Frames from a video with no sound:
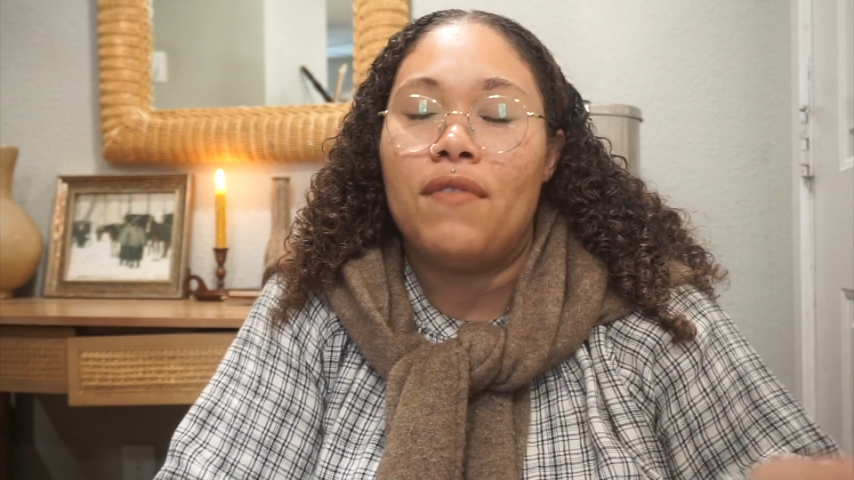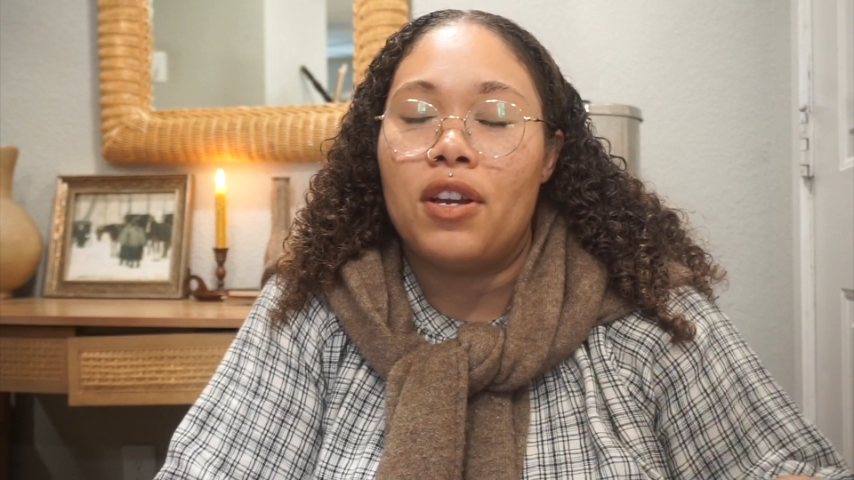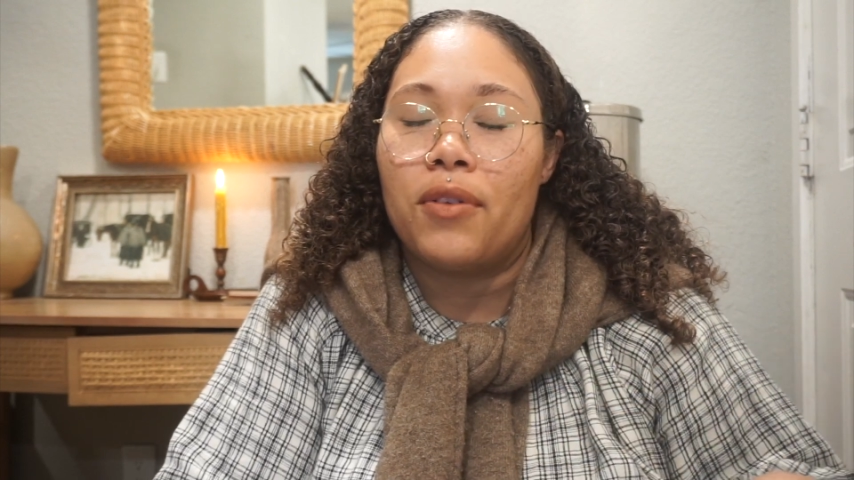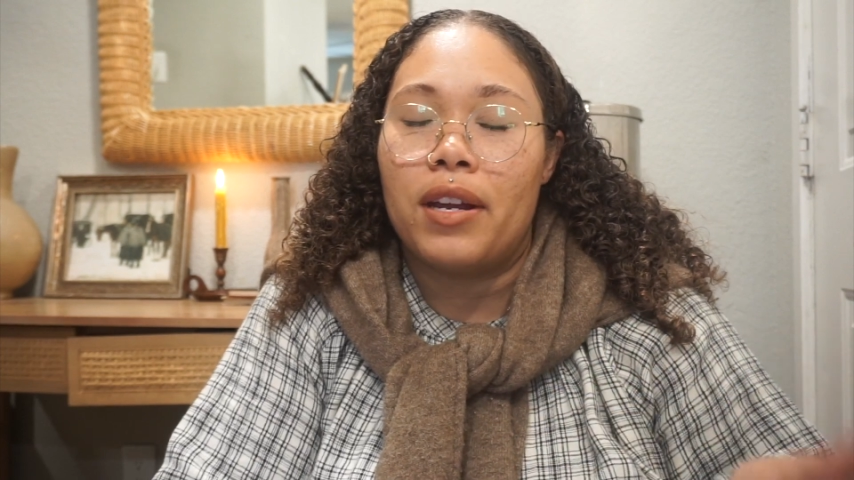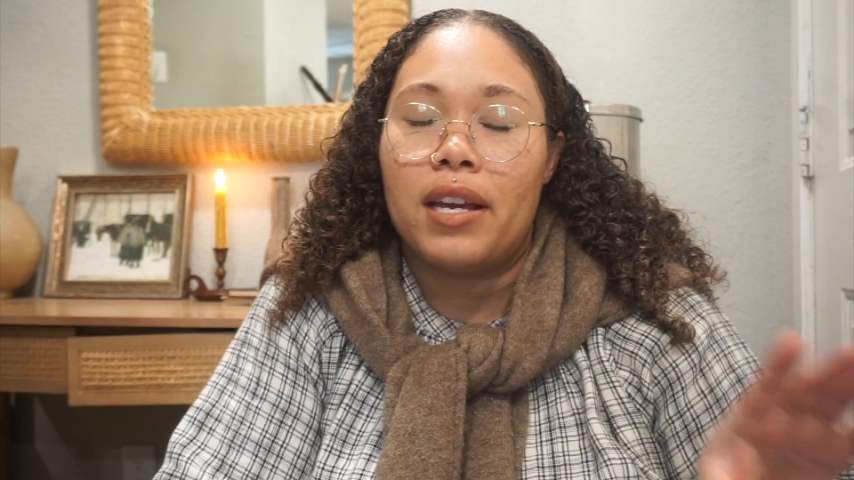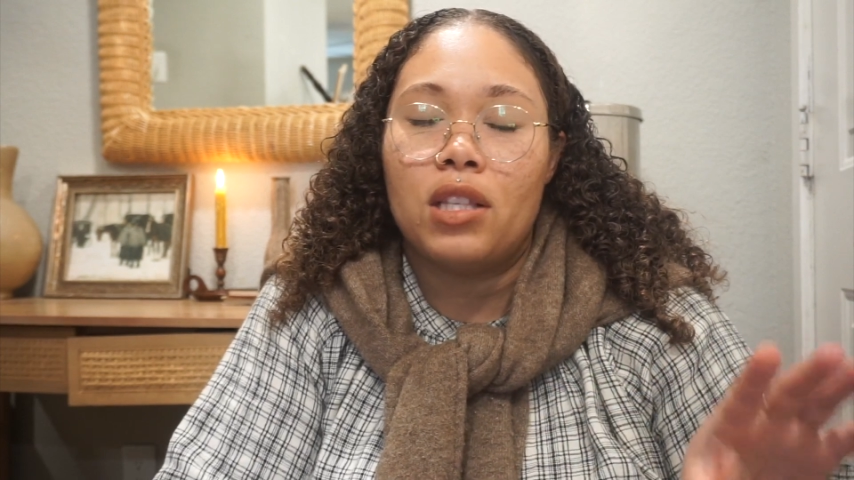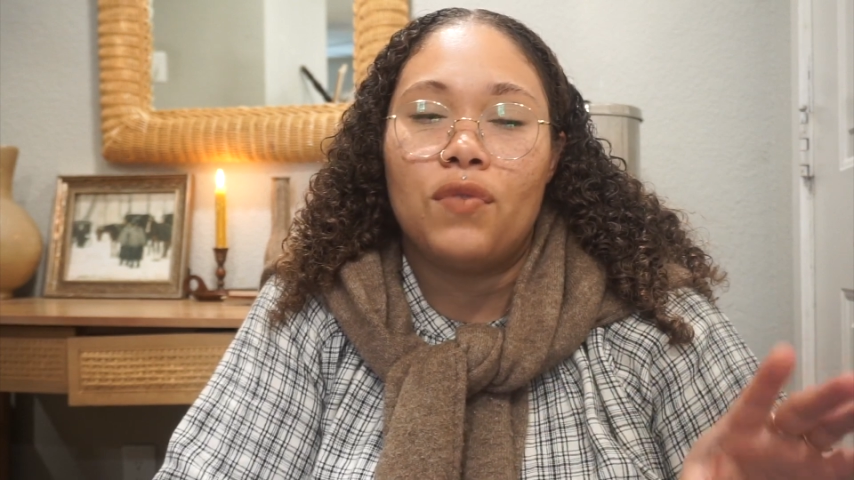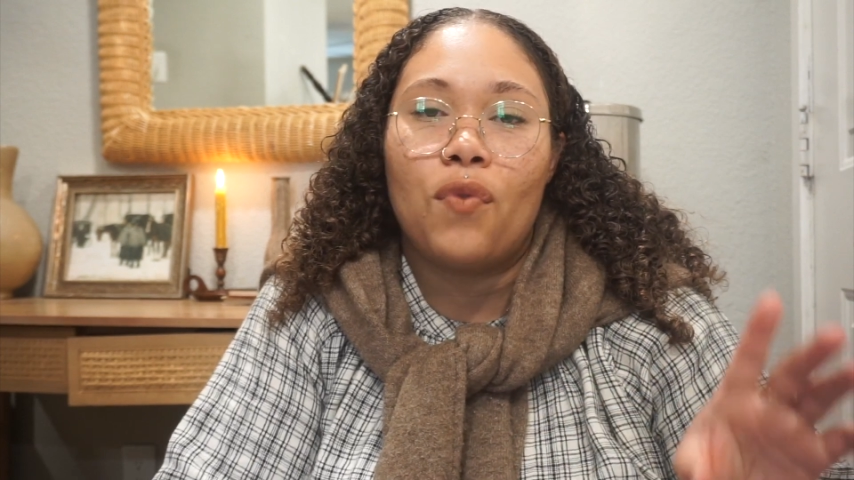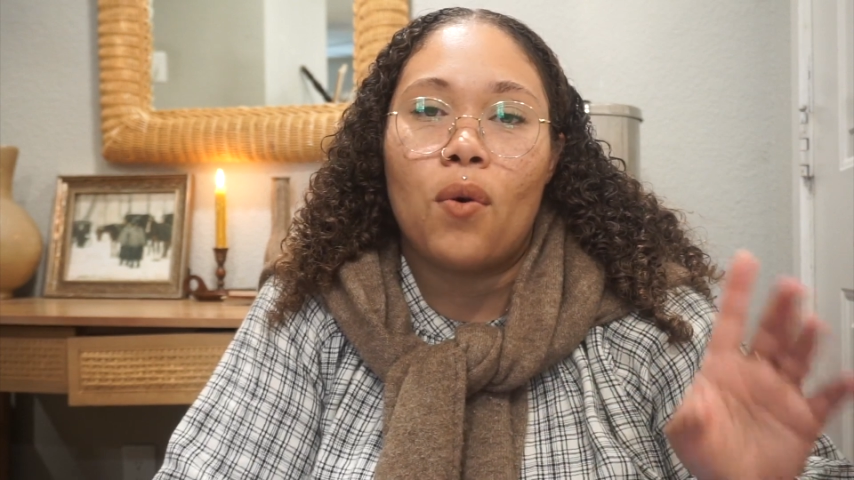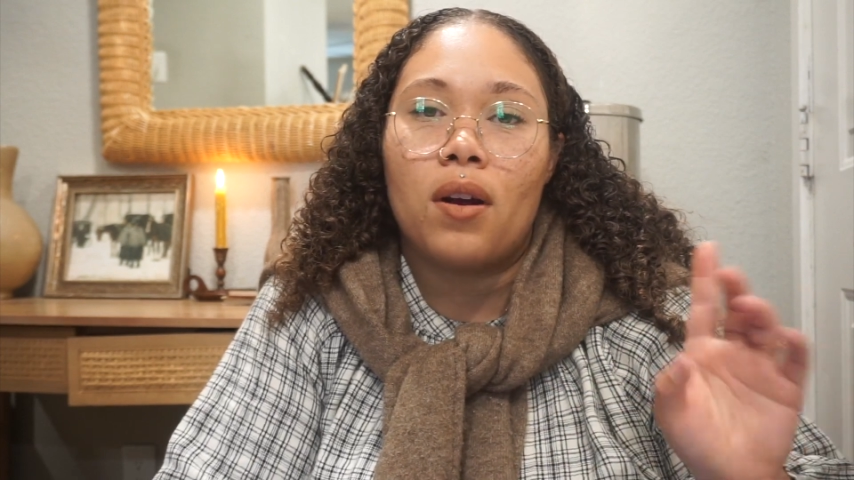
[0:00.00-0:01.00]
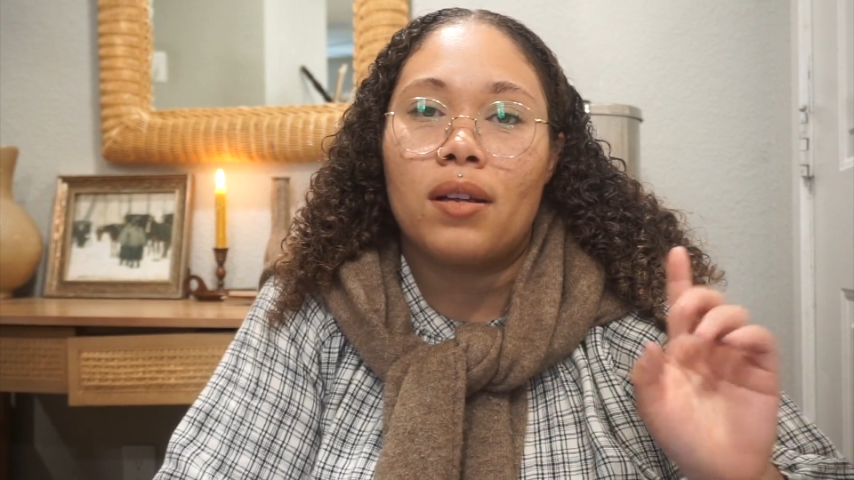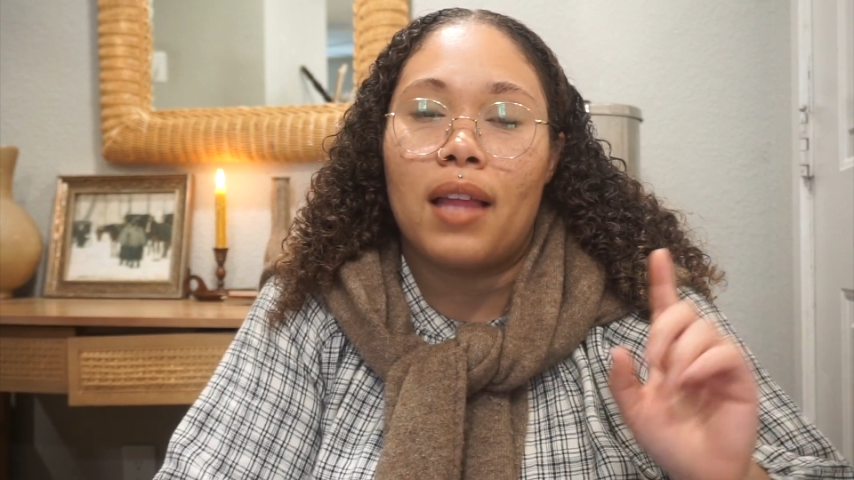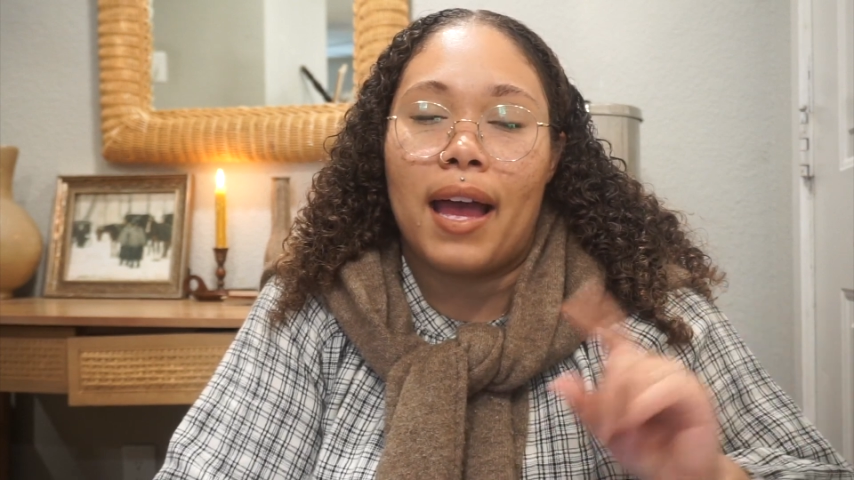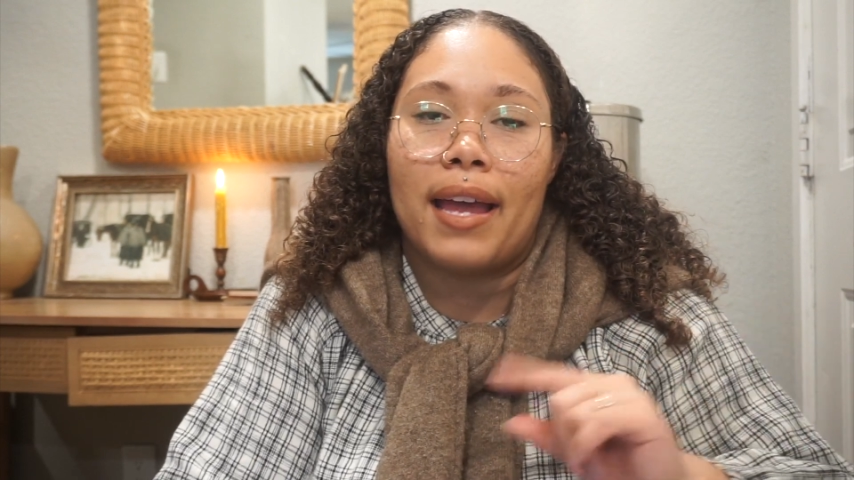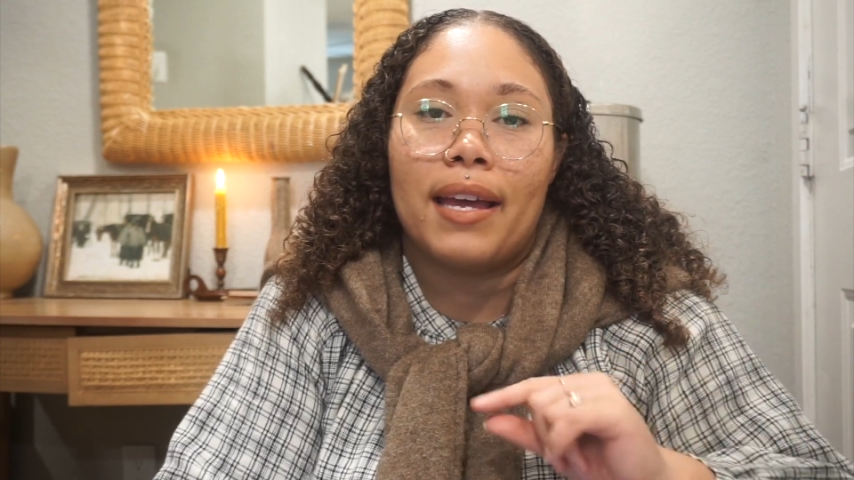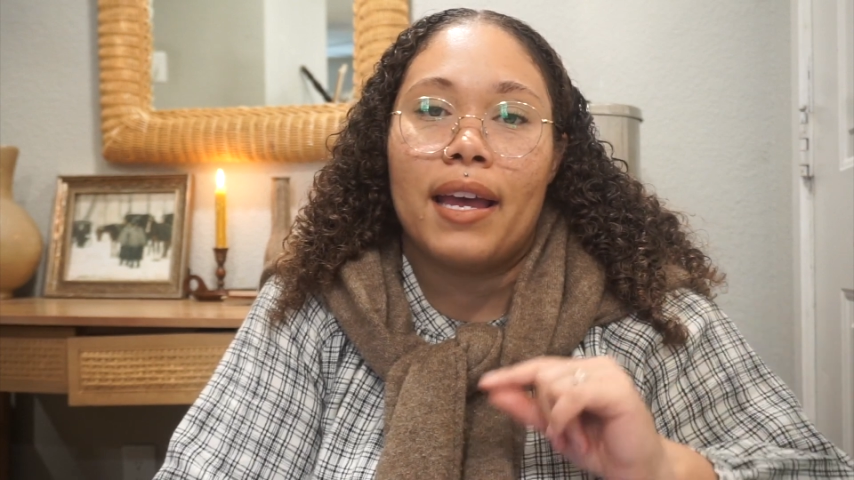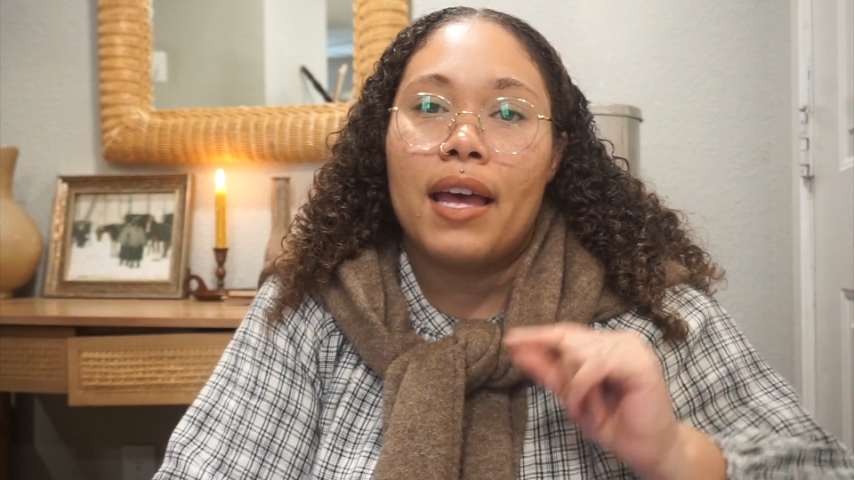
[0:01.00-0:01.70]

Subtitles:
ingredients for, like